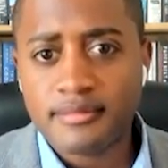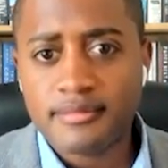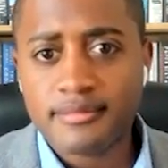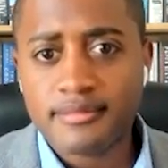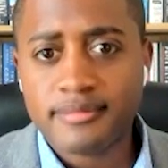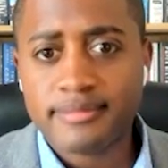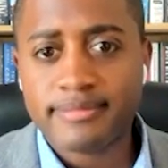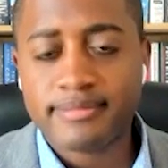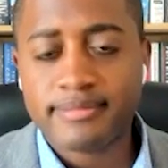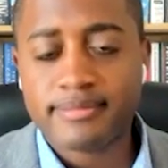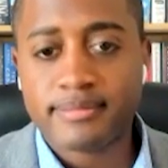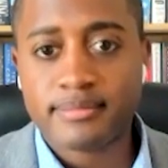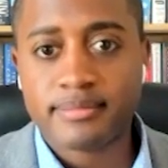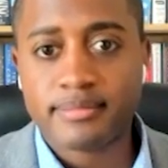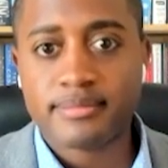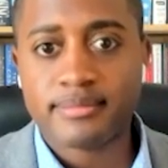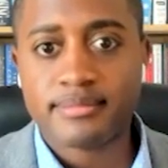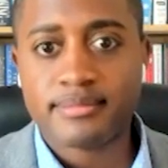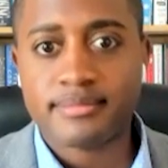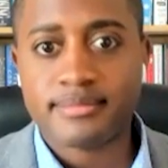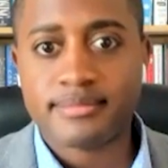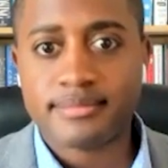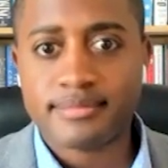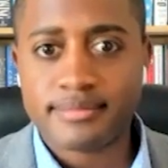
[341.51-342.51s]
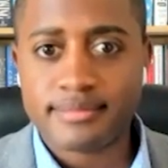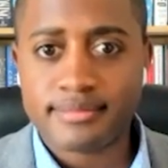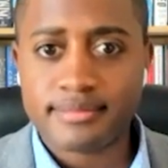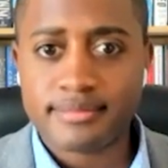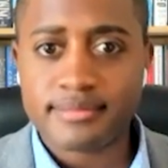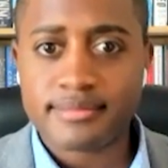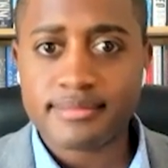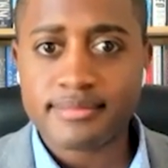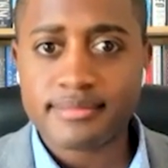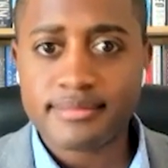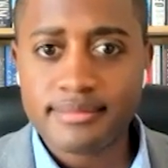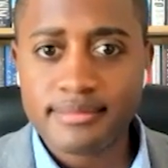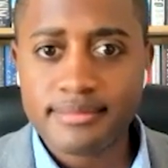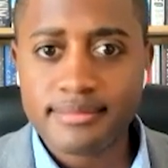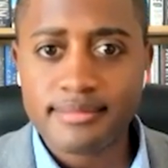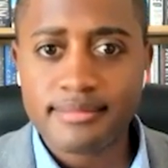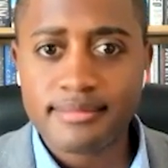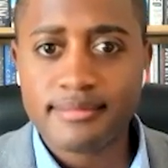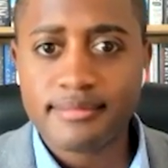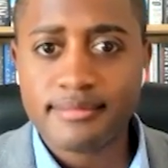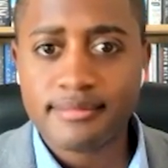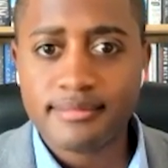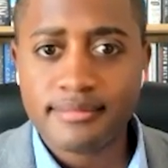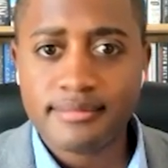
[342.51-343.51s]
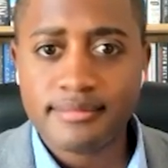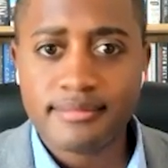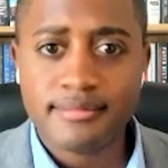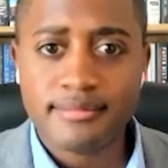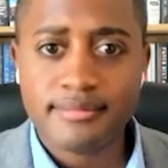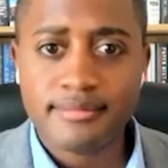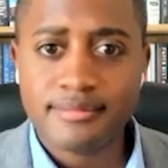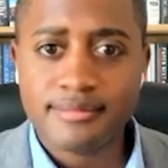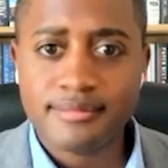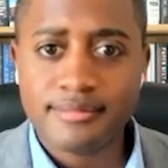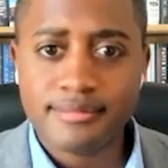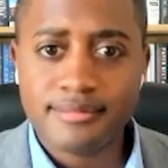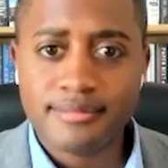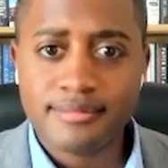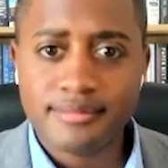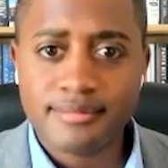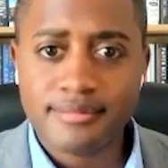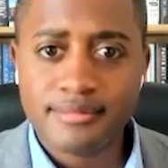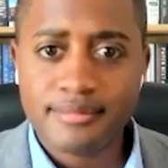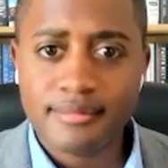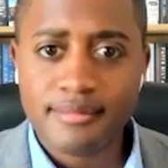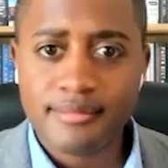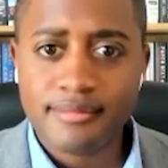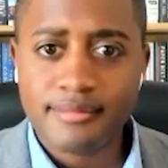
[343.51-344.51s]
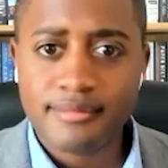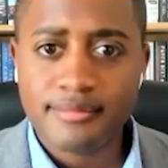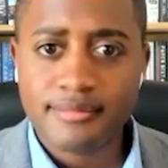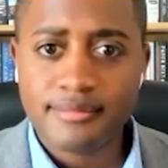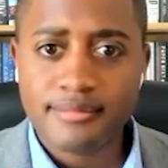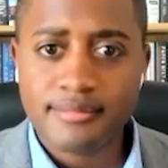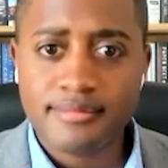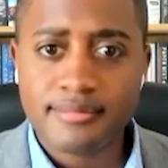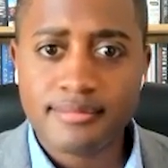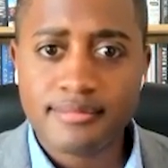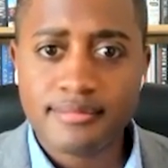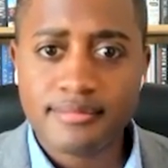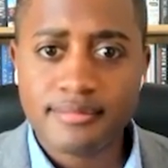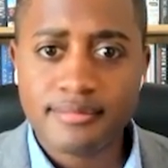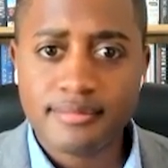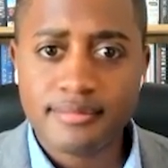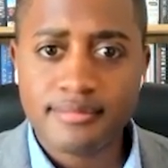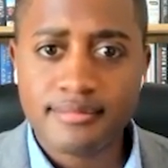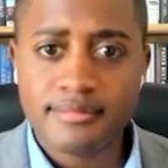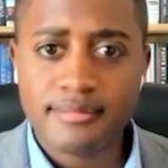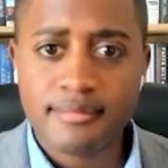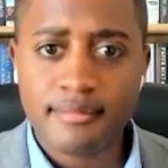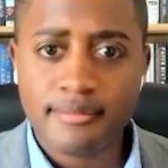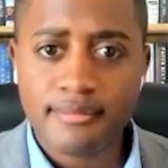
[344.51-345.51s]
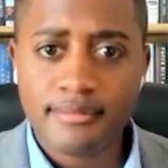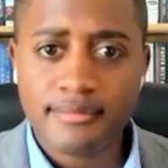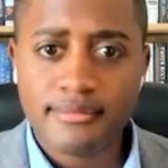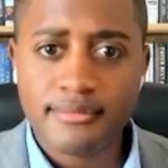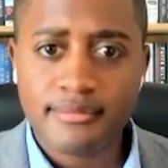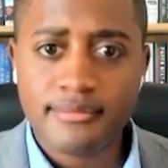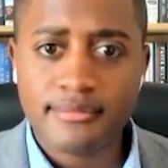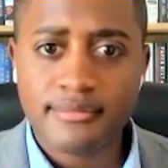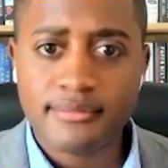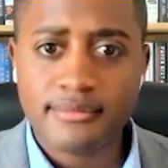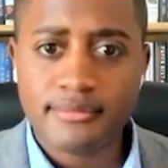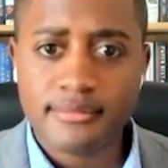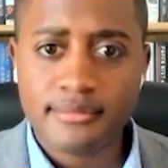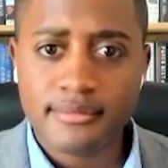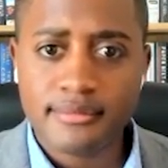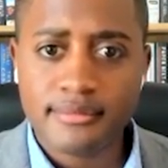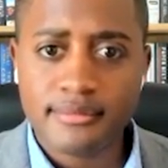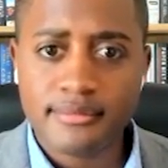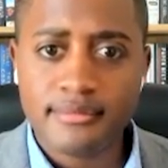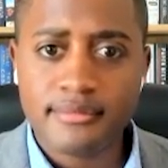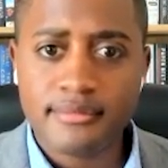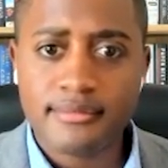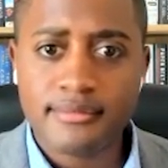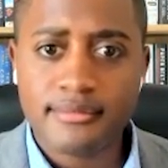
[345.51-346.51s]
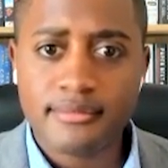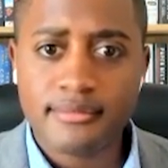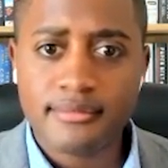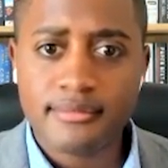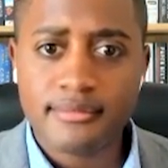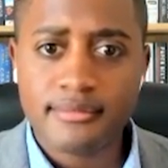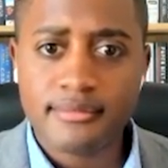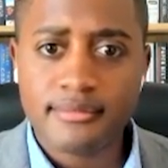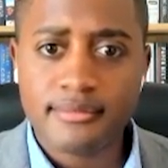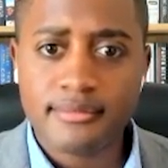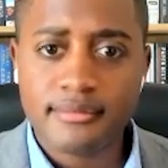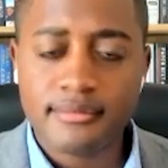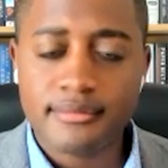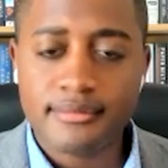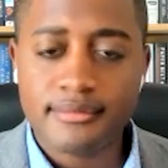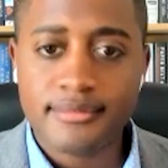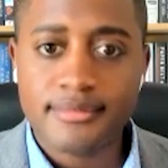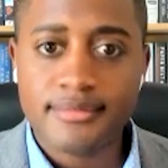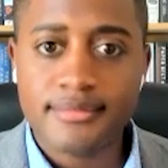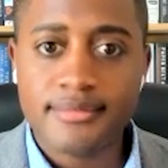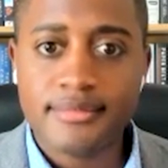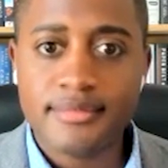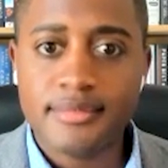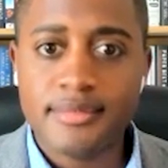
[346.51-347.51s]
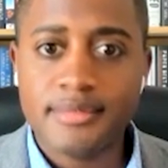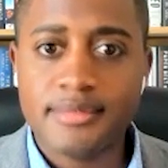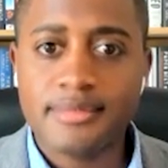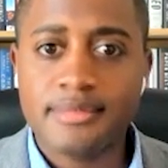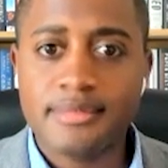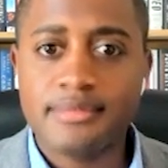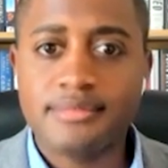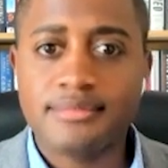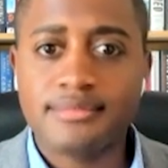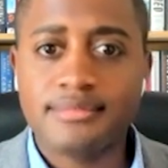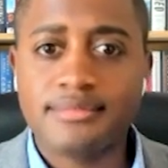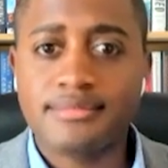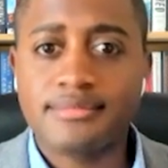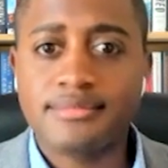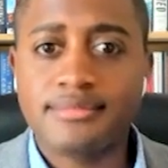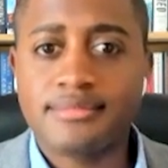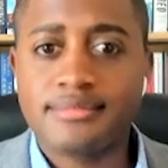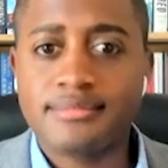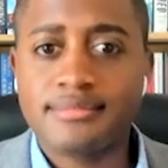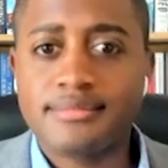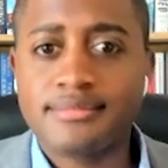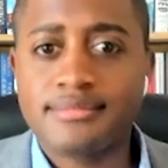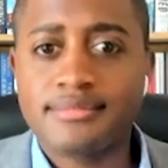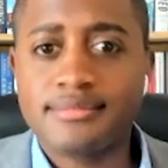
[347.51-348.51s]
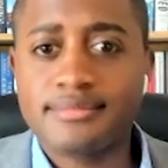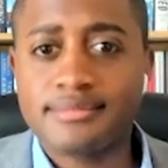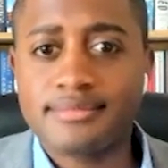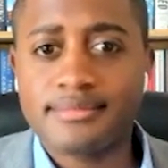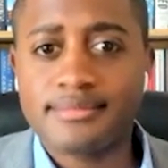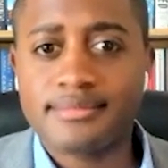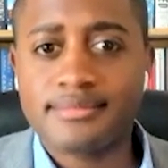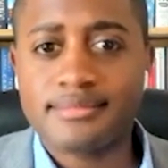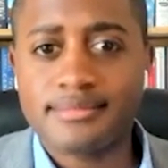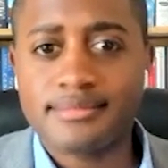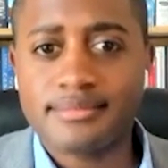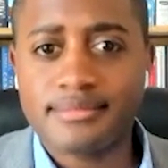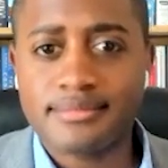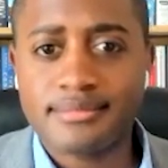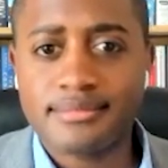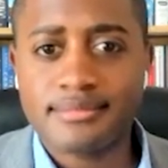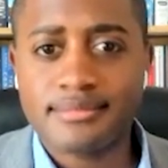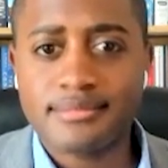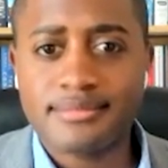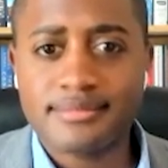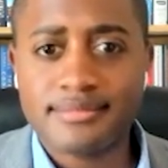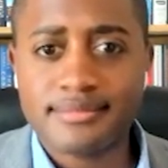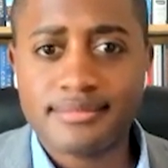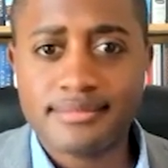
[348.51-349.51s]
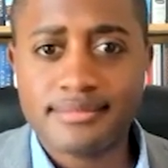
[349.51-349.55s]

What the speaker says: This person isn't speaking.